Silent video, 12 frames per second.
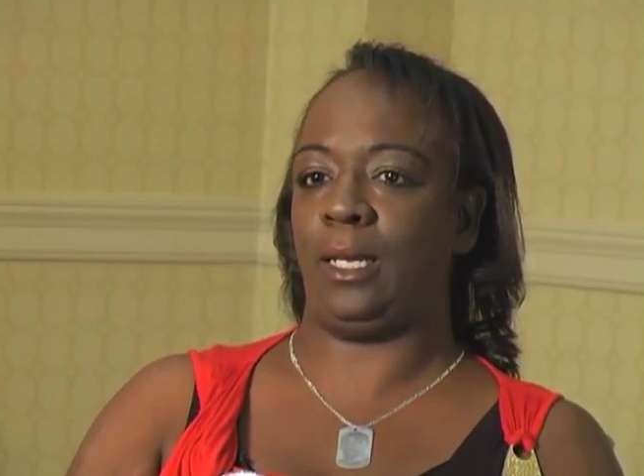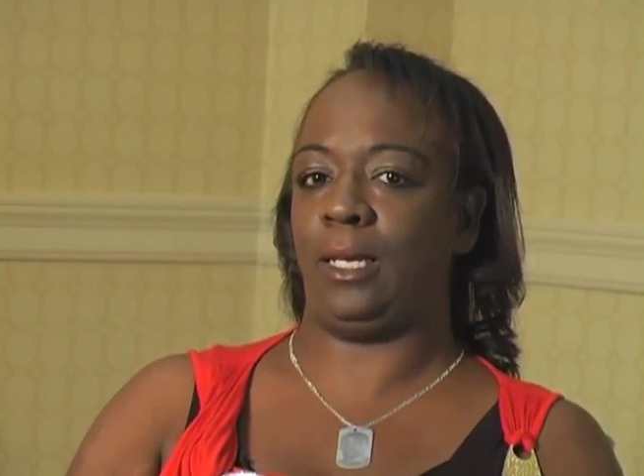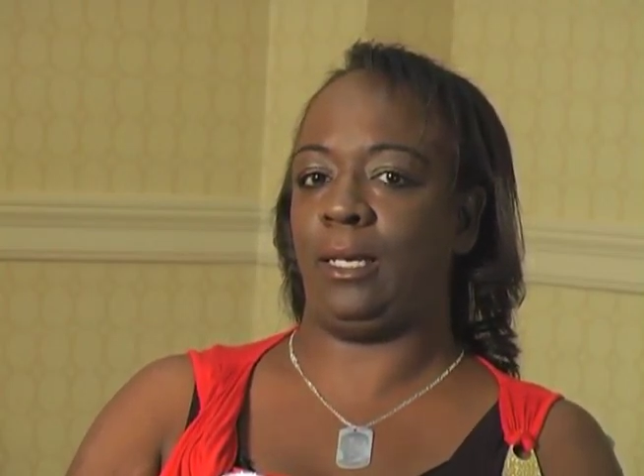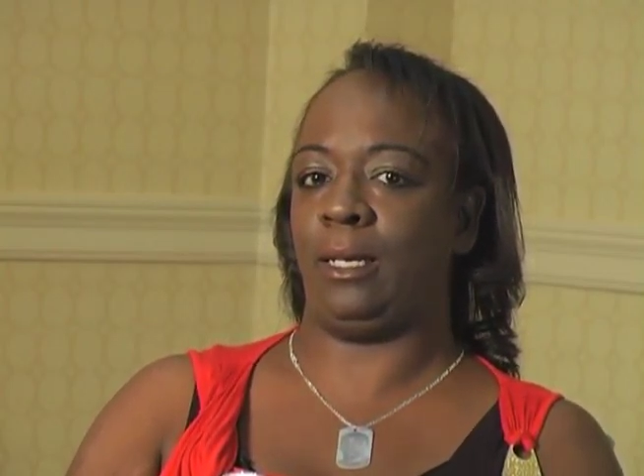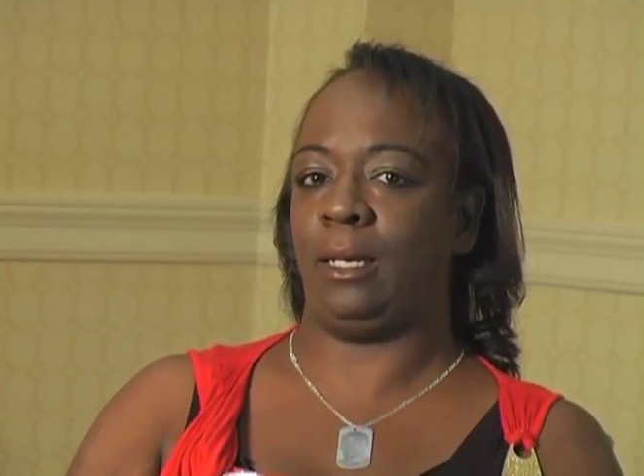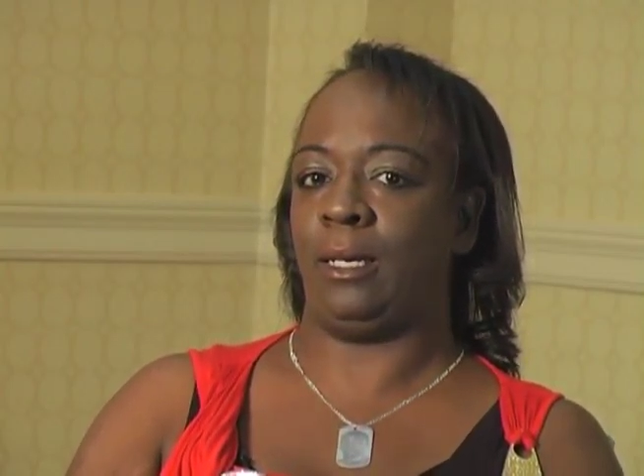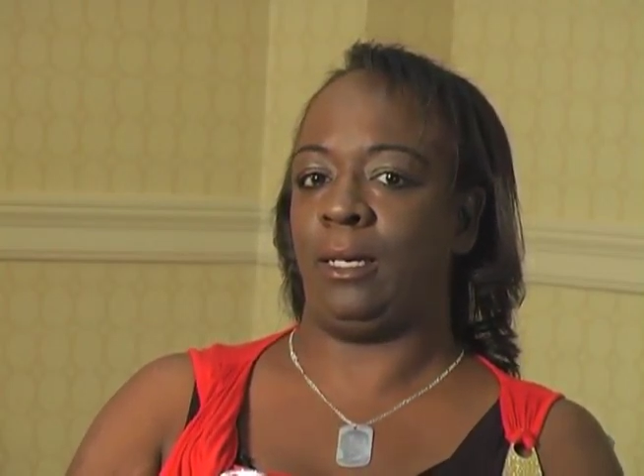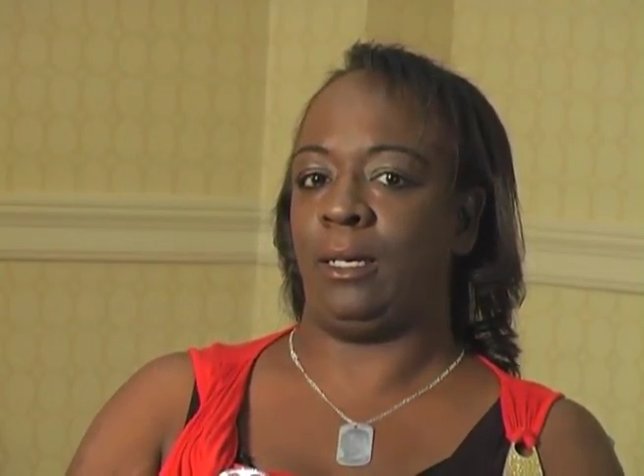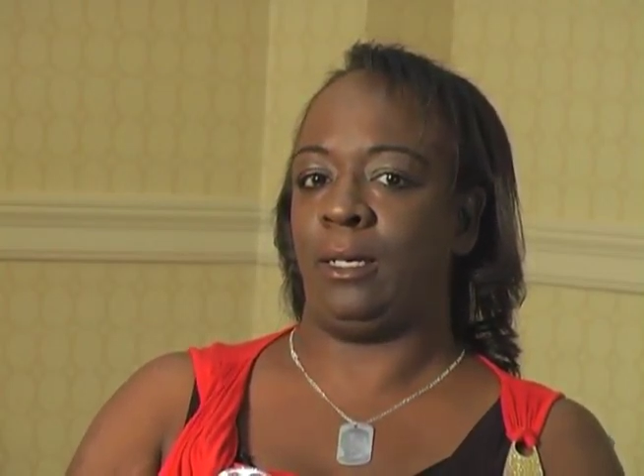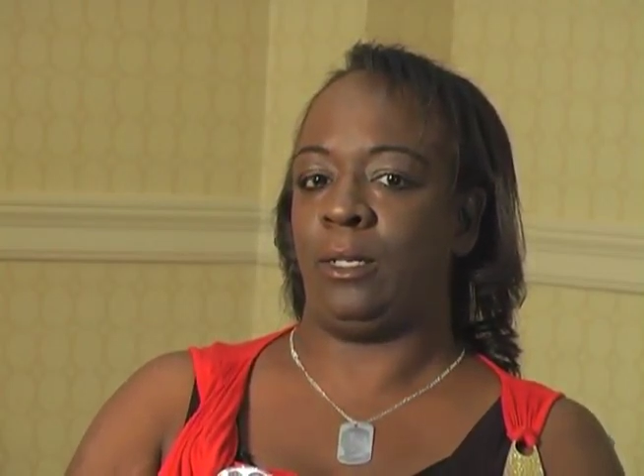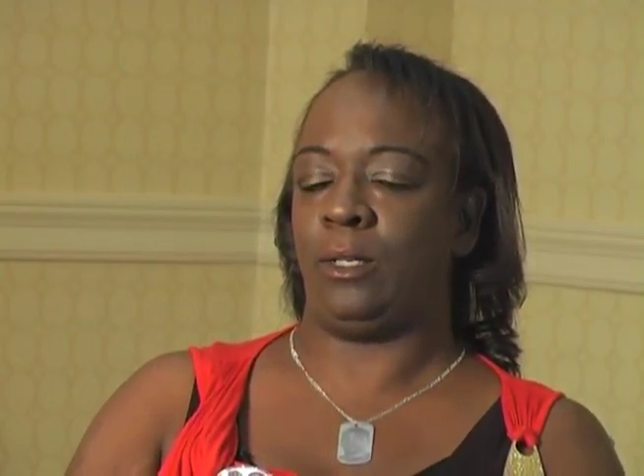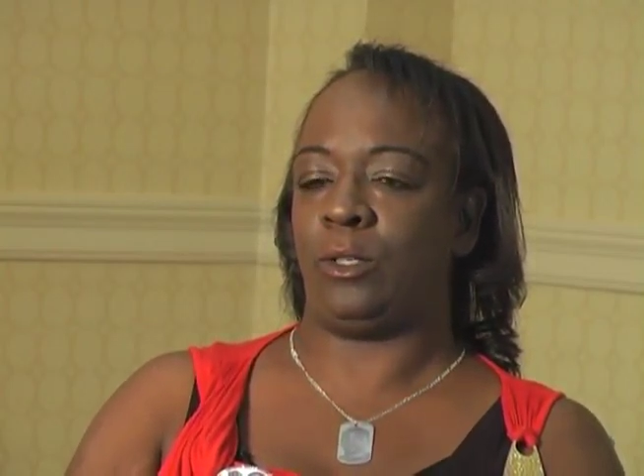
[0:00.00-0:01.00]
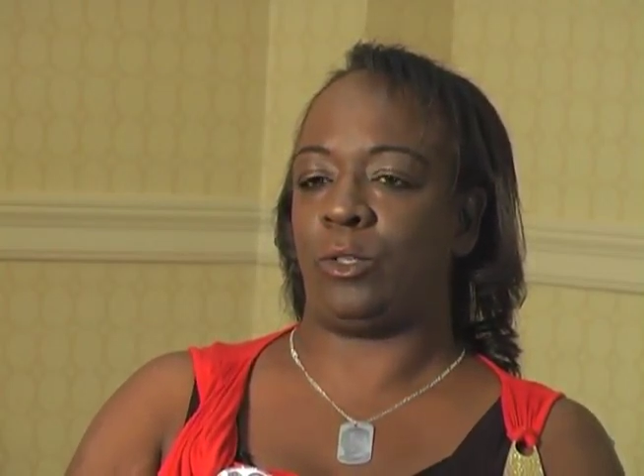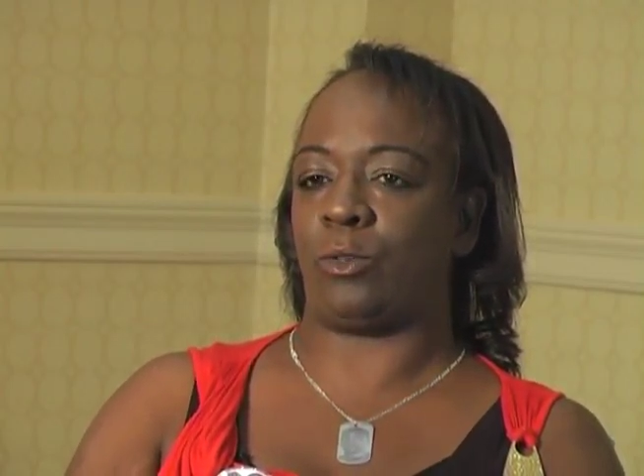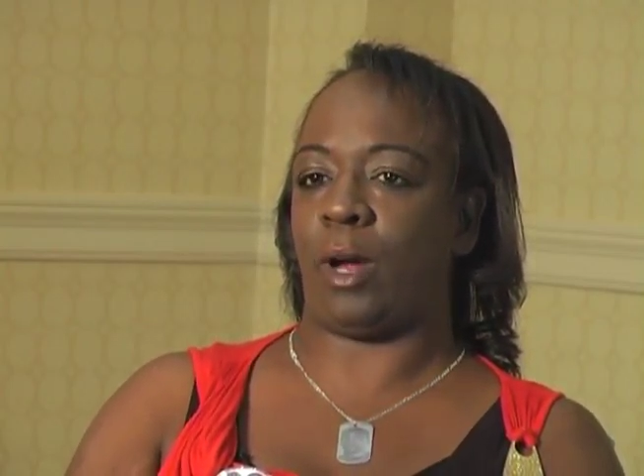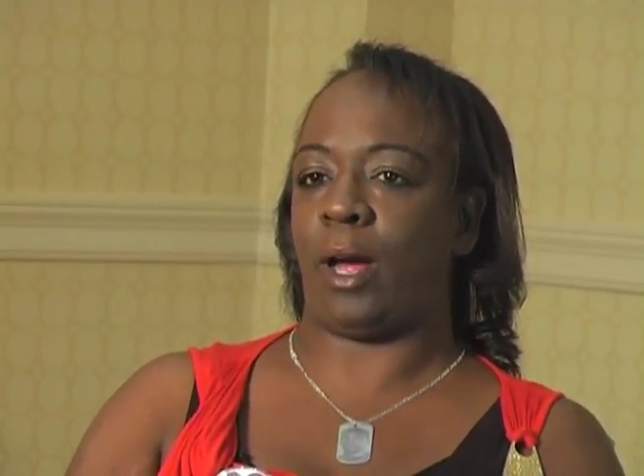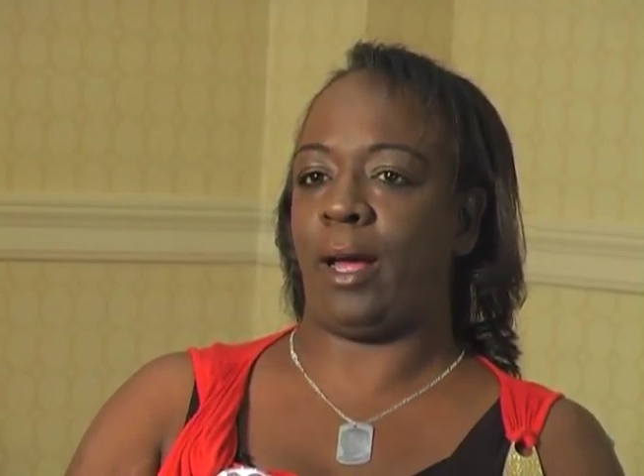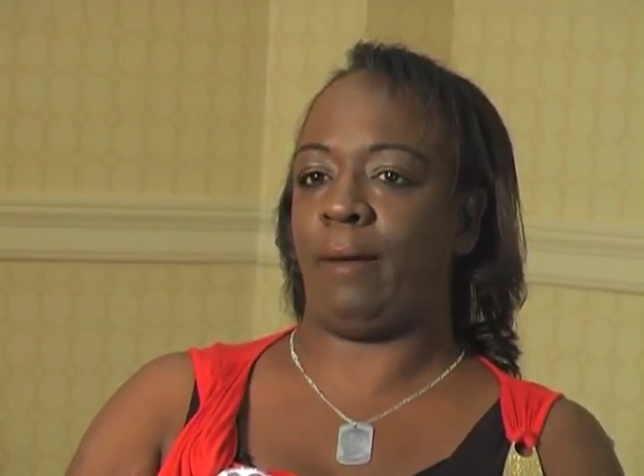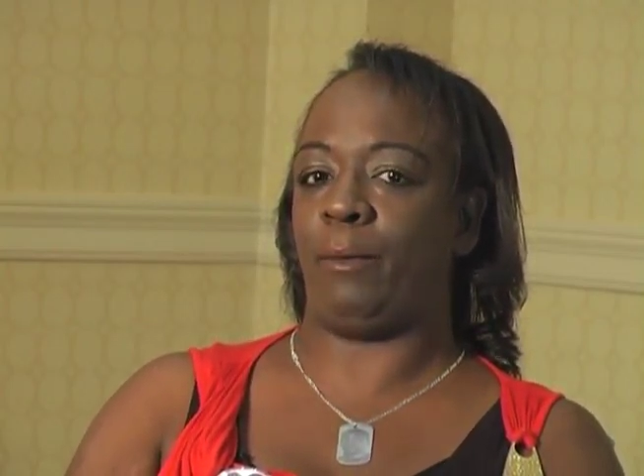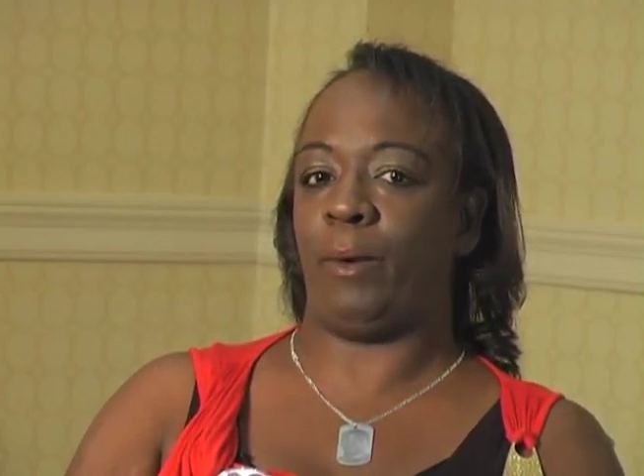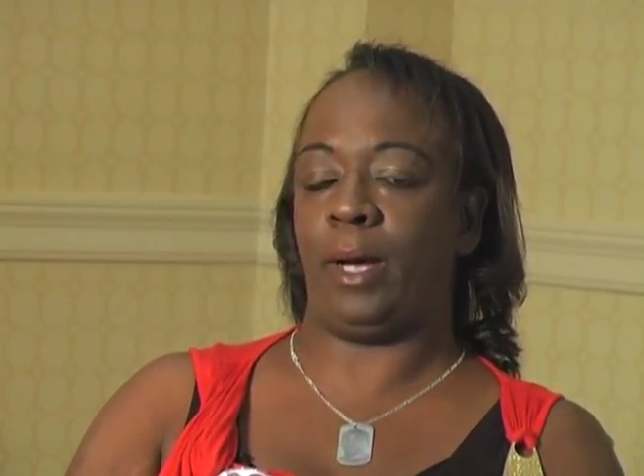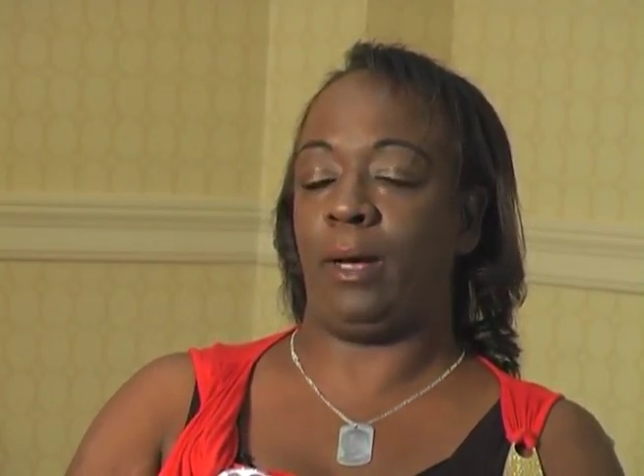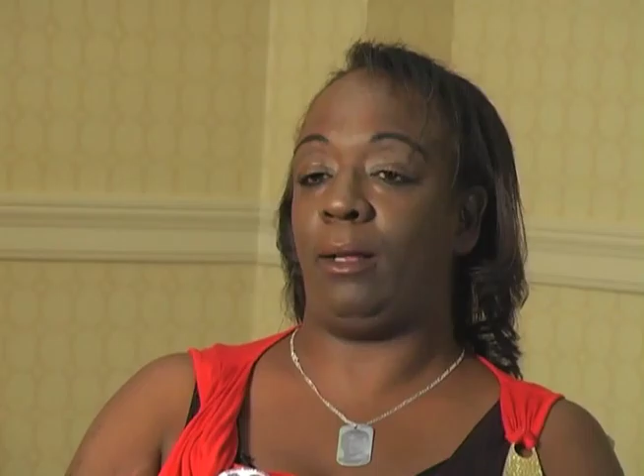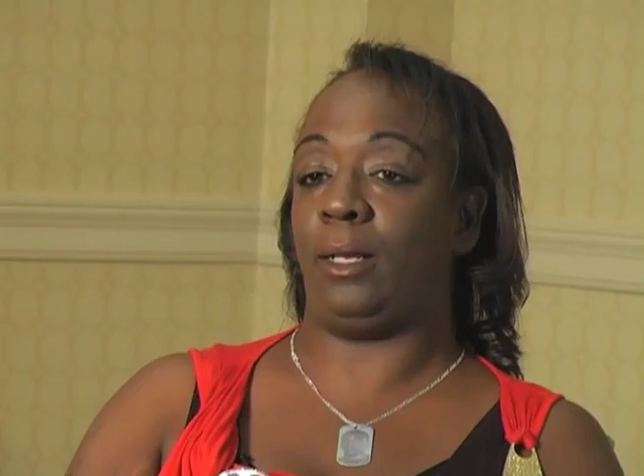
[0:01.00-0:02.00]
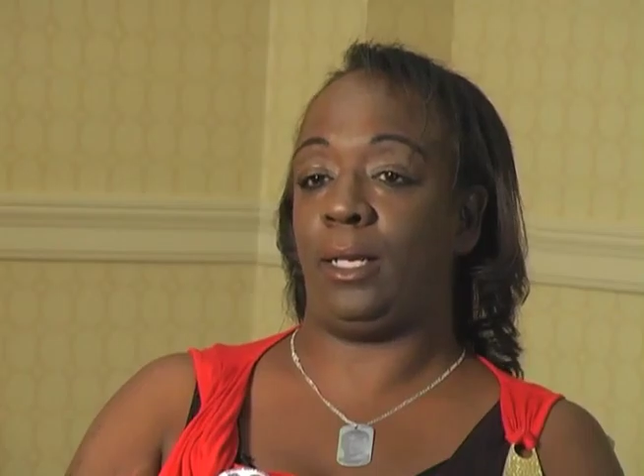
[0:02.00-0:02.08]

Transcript: He strived well